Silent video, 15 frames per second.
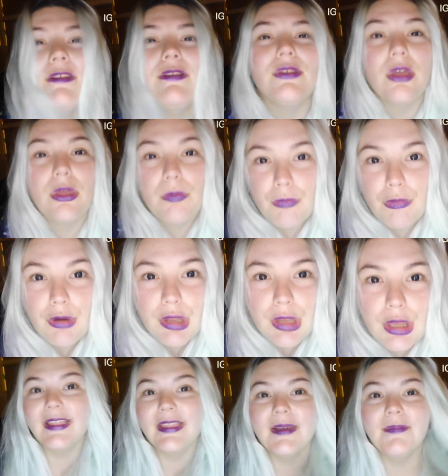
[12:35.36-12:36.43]
just
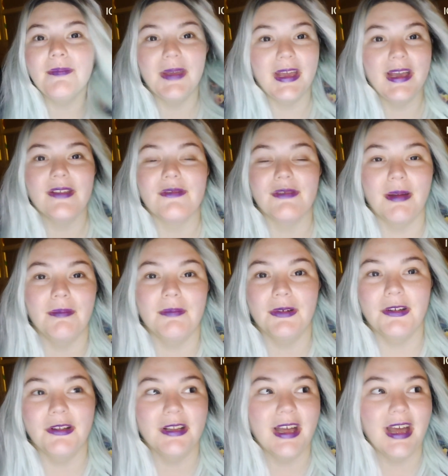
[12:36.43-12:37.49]
brilliant. The biggest
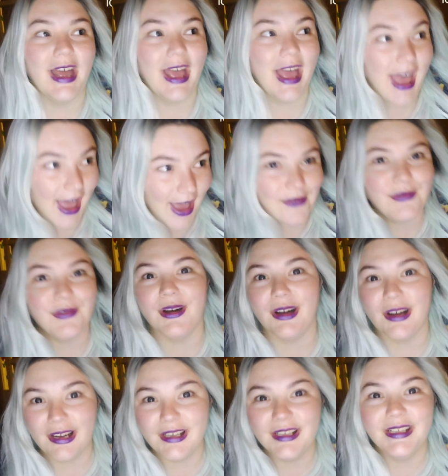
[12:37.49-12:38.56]
ramble
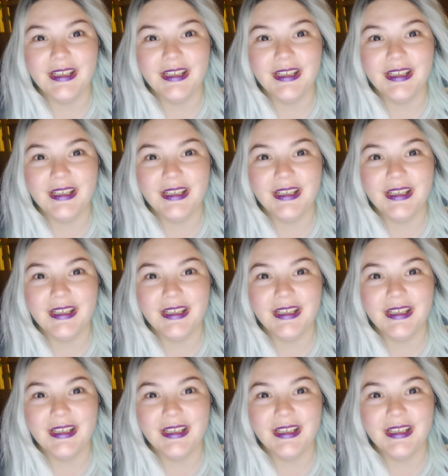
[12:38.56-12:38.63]
ever.